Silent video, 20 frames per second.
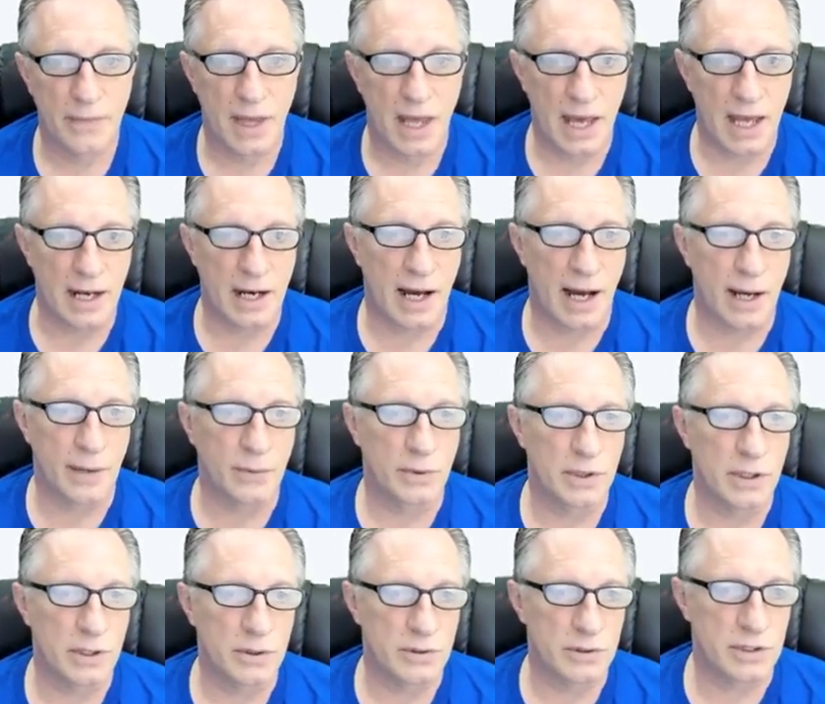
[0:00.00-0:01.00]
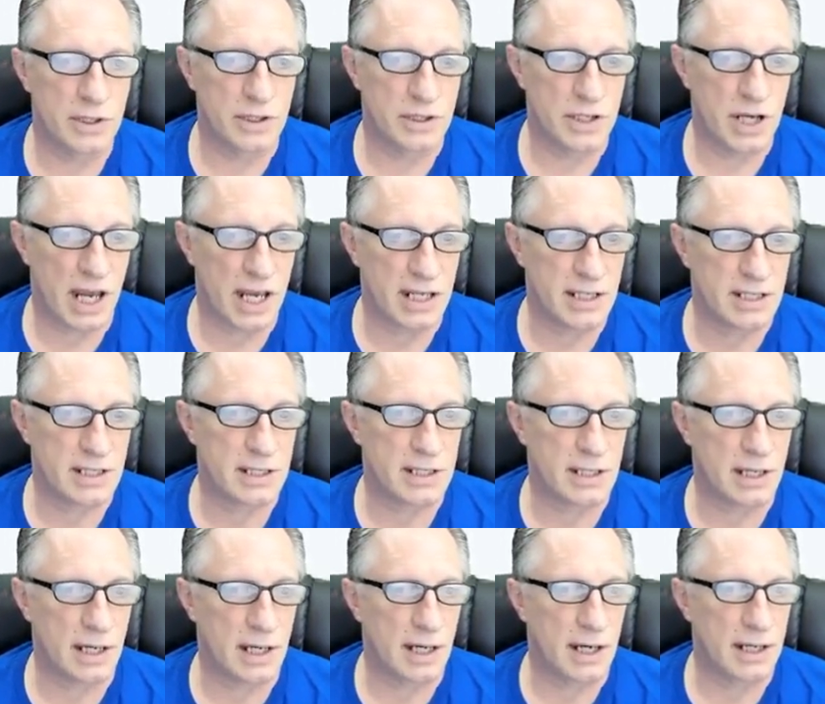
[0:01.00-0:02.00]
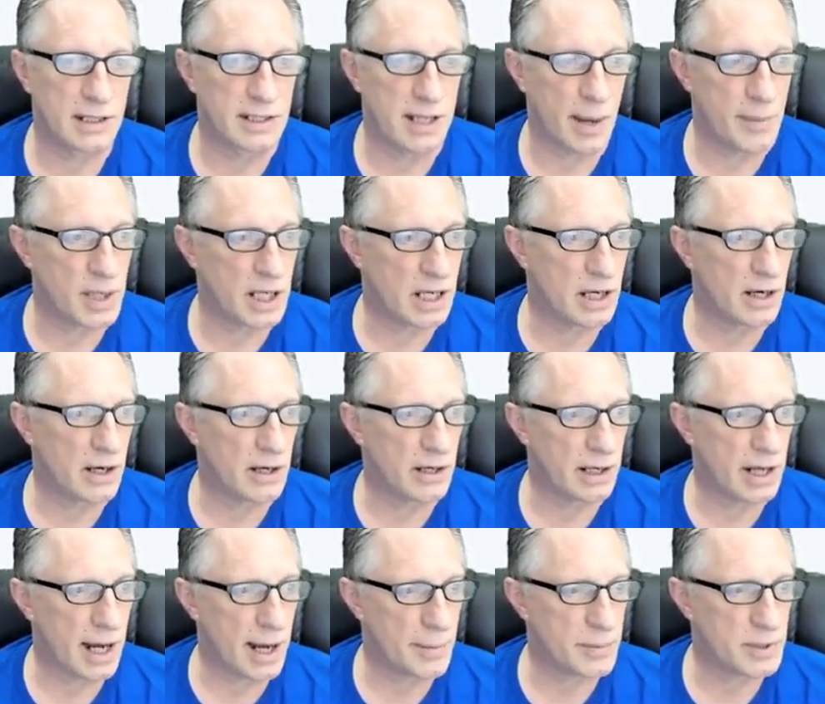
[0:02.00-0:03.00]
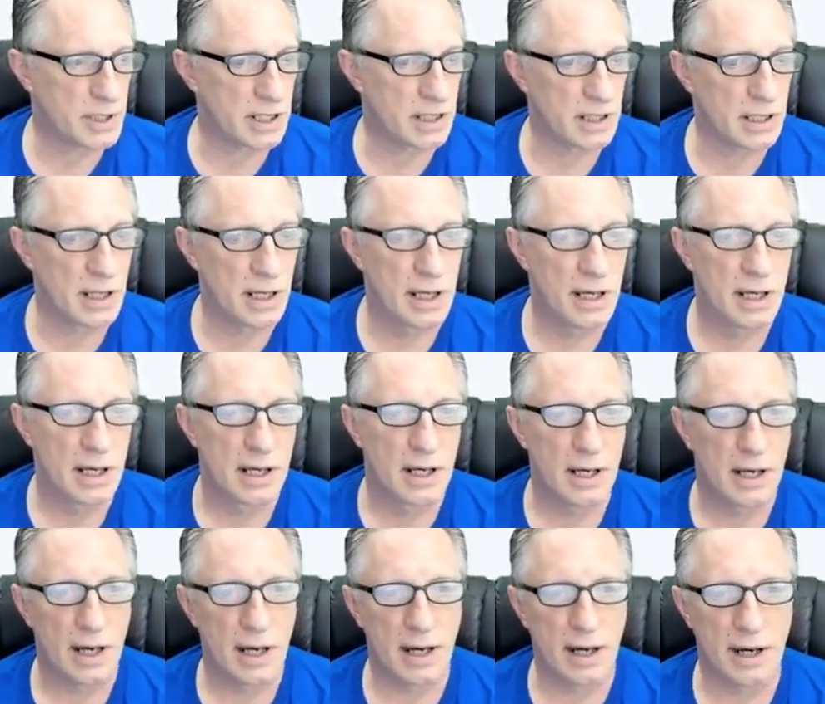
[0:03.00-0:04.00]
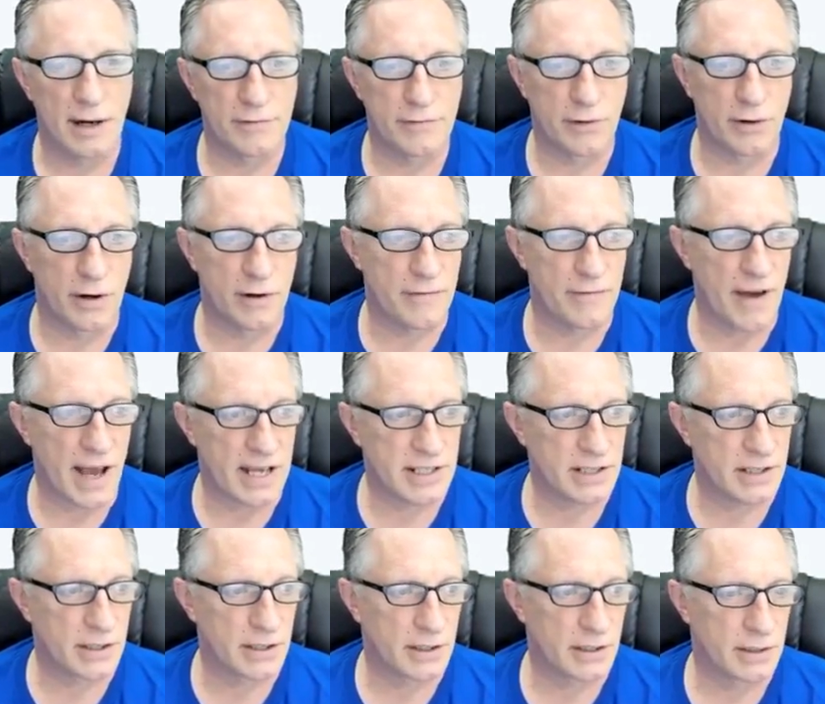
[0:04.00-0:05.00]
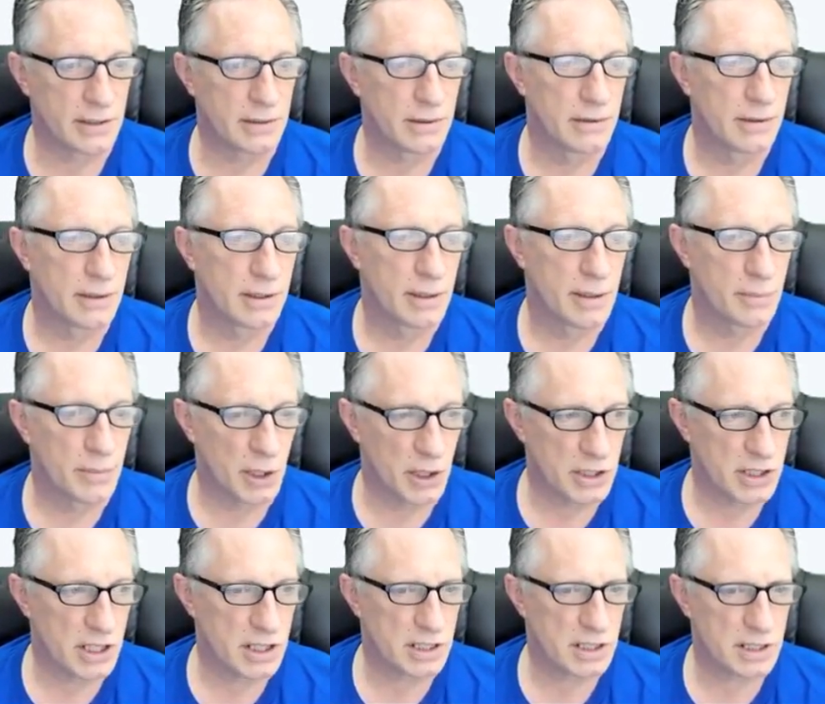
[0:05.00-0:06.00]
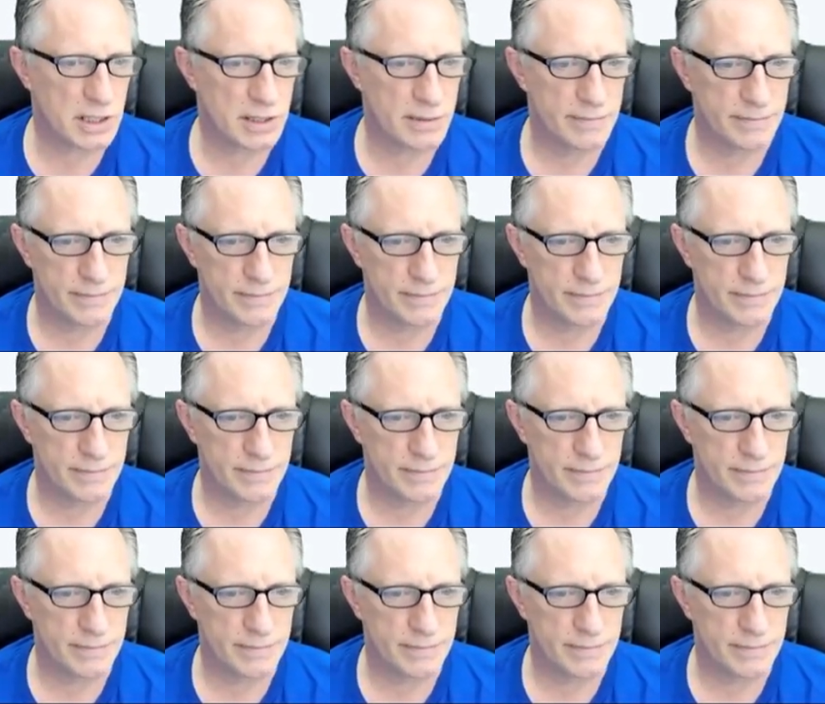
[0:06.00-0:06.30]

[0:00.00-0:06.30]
And I will use the Chase debit card option for a faster purchase.